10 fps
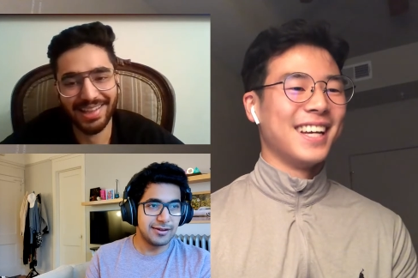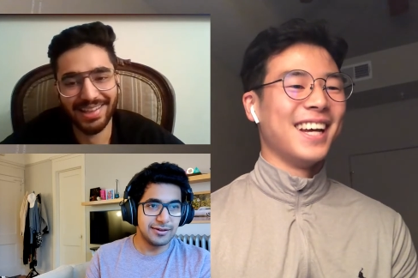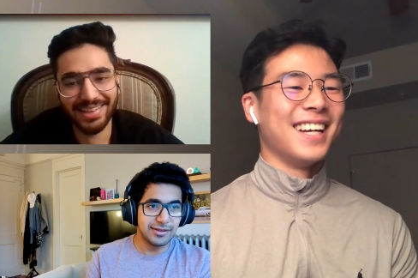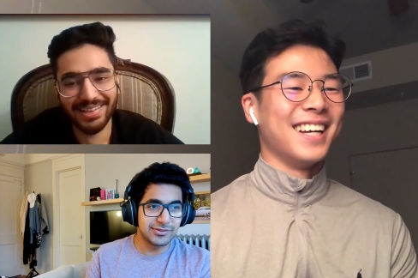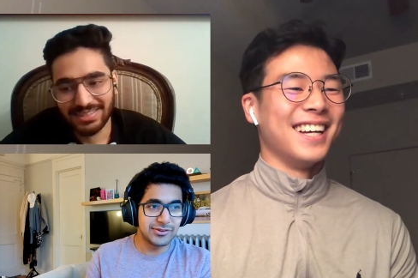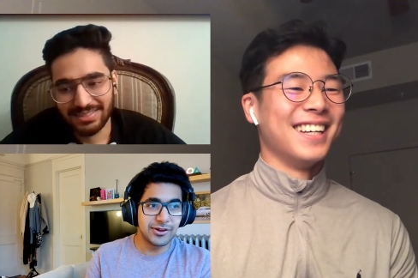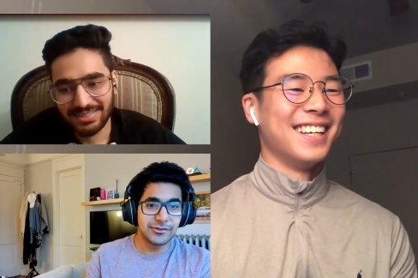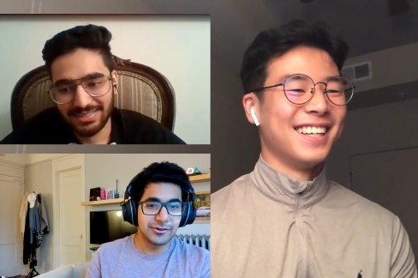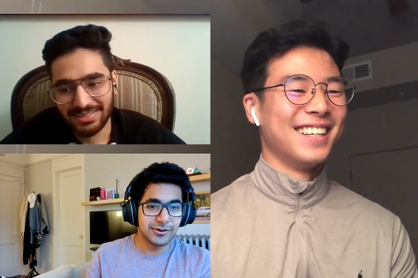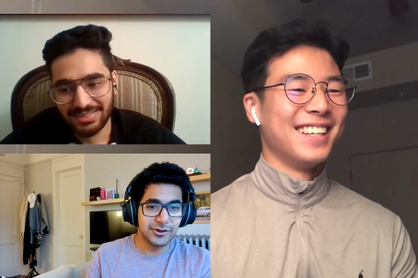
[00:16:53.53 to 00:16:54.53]
Speaker 1: That's
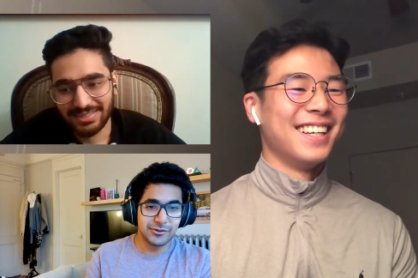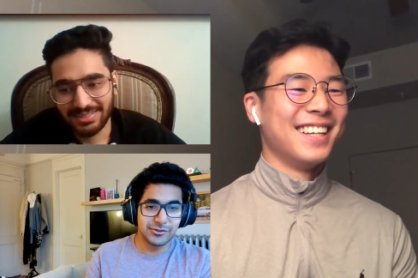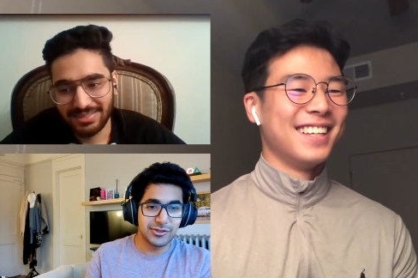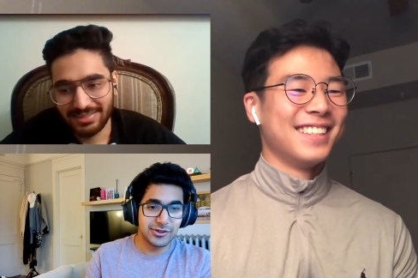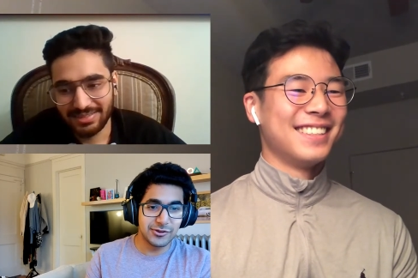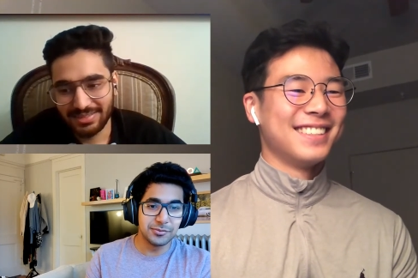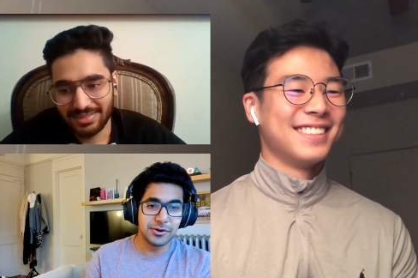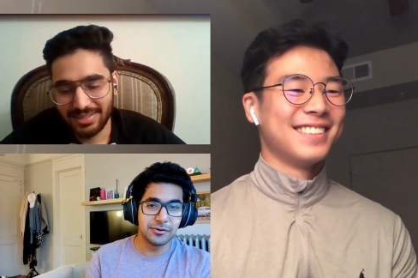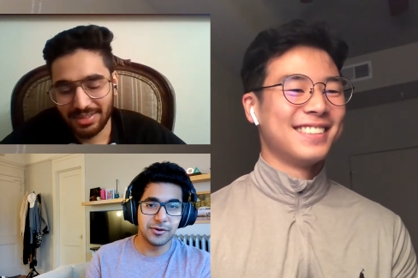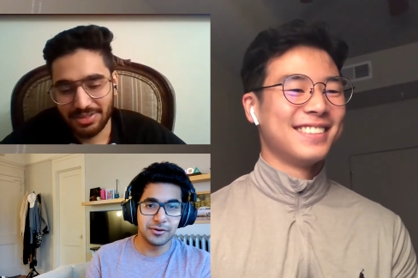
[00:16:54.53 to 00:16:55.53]
another another thing you've
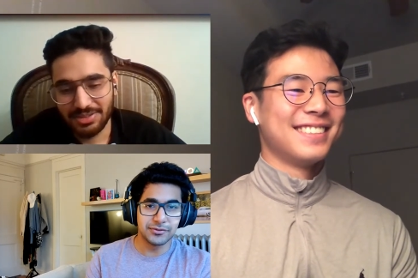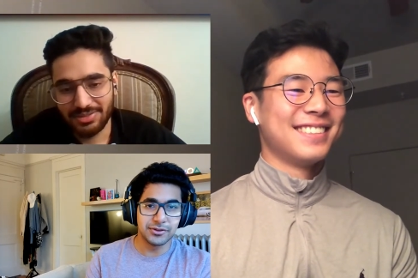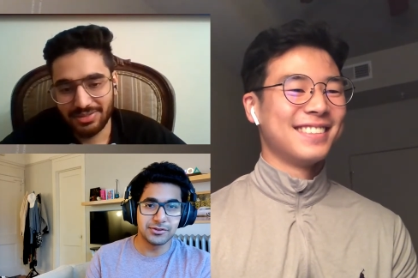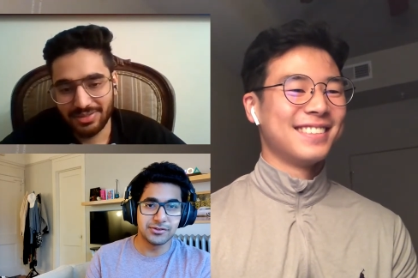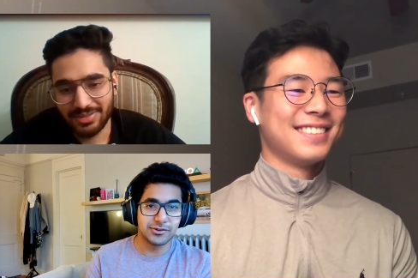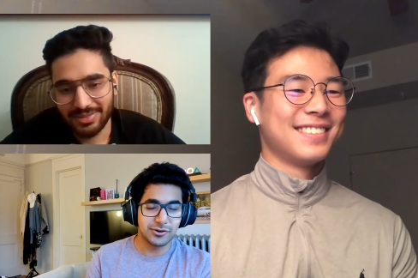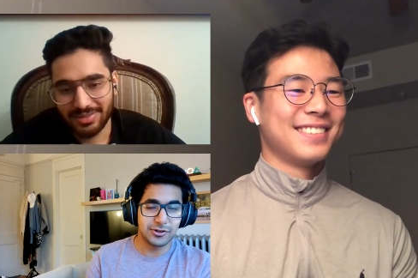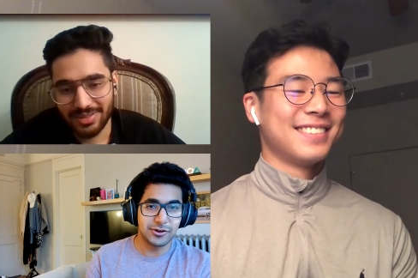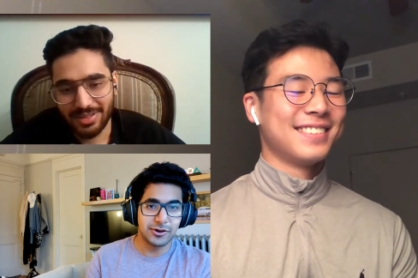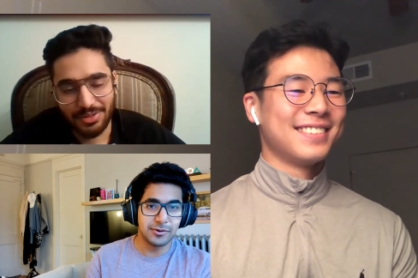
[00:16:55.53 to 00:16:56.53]
been involved in,
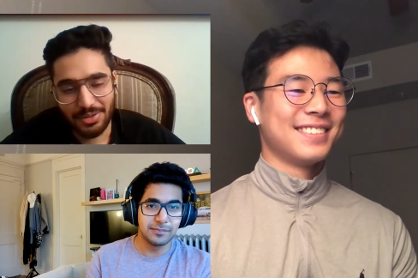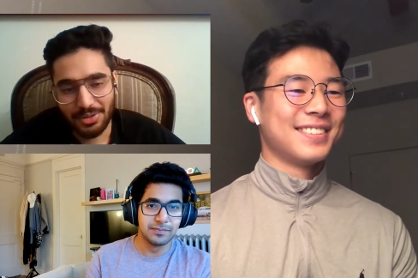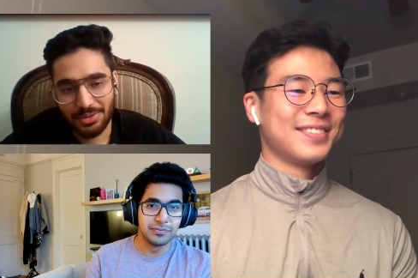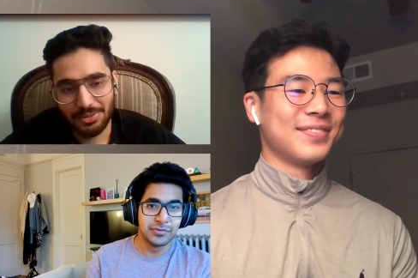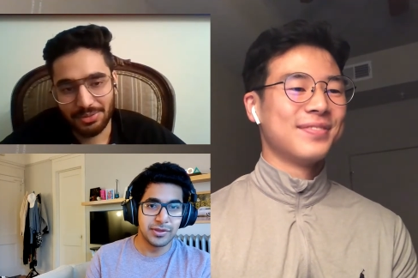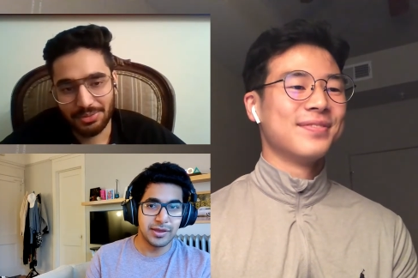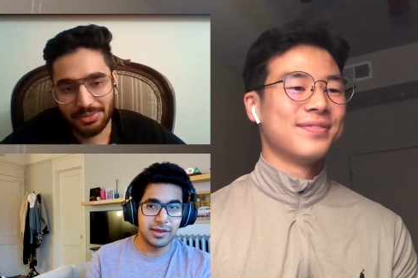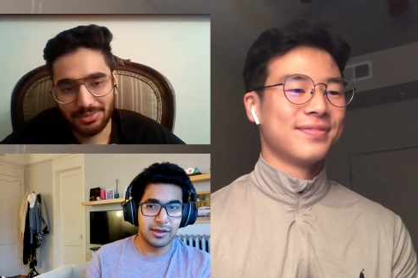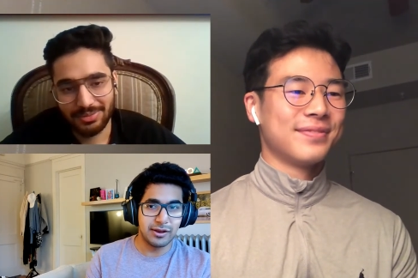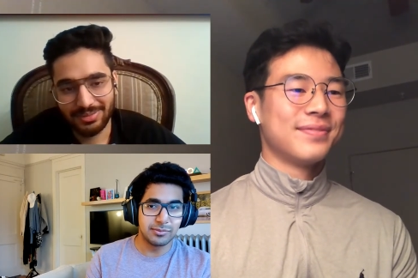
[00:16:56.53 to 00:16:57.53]
starting it up,
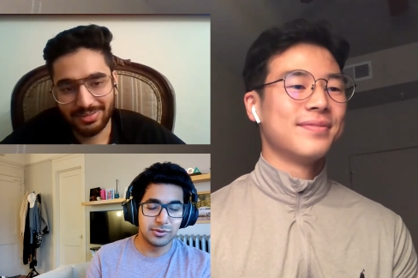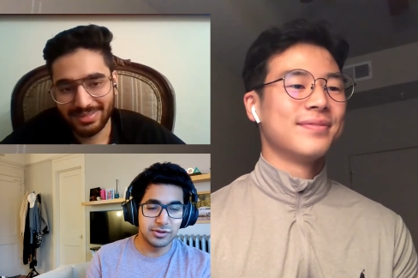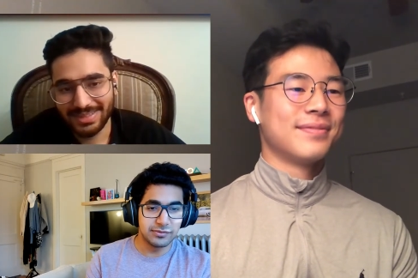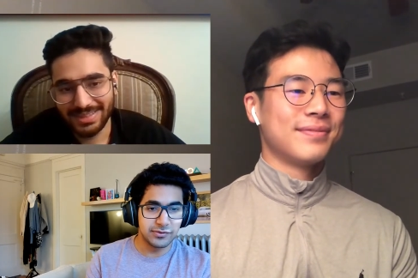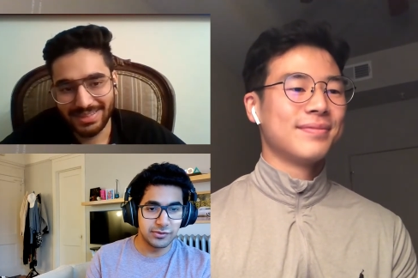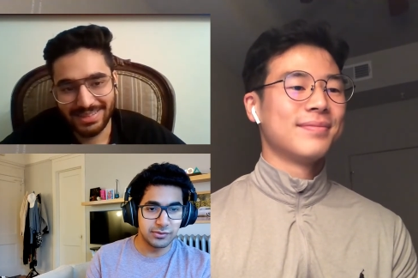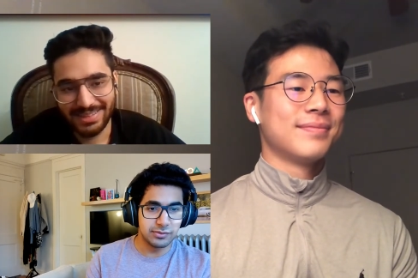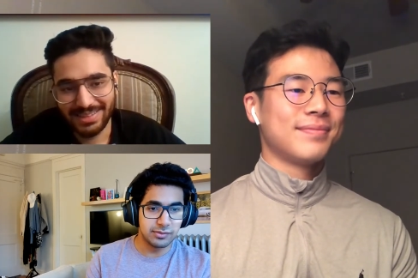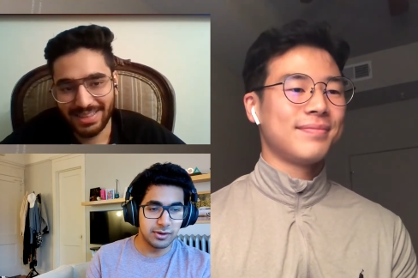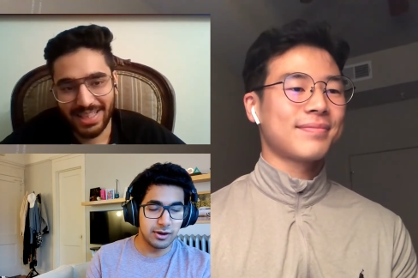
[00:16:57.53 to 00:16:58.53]
and I believe
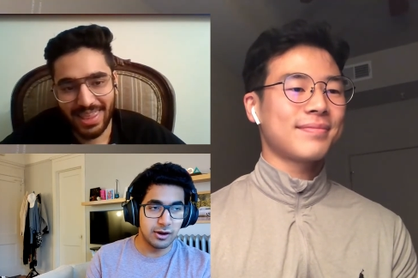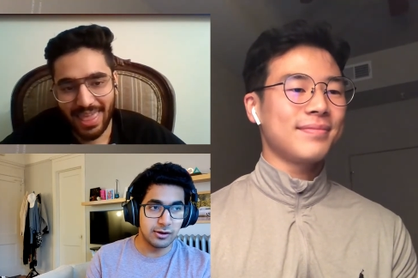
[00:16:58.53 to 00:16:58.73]
you.